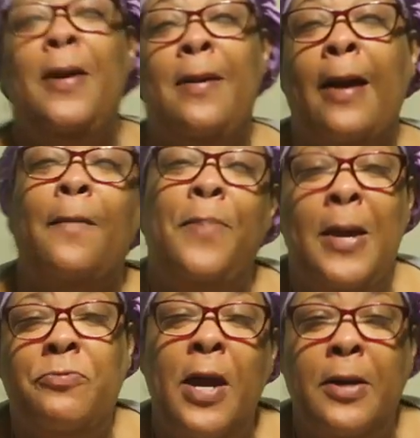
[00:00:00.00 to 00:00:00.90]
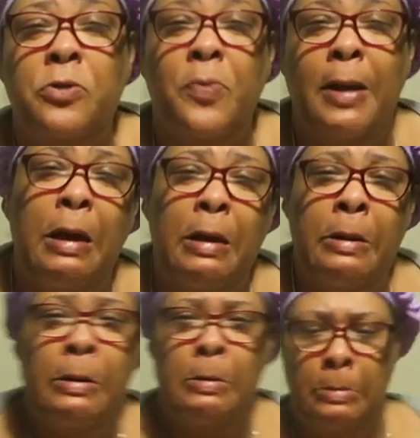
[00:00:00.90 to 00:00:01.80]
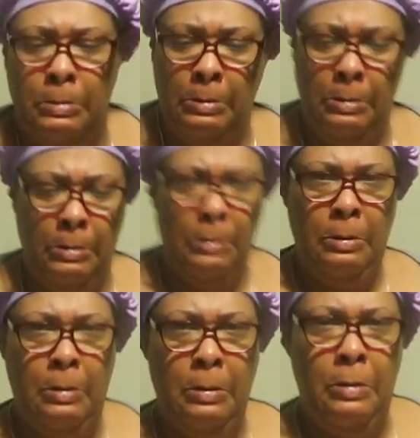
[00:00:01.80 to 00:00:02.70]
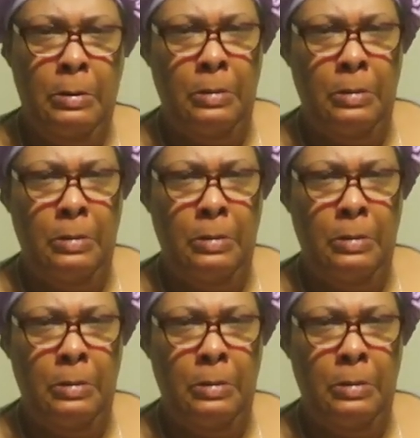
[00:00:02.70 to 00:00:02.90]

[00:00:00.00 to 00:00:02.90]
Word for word: was the only friend you had. She don't like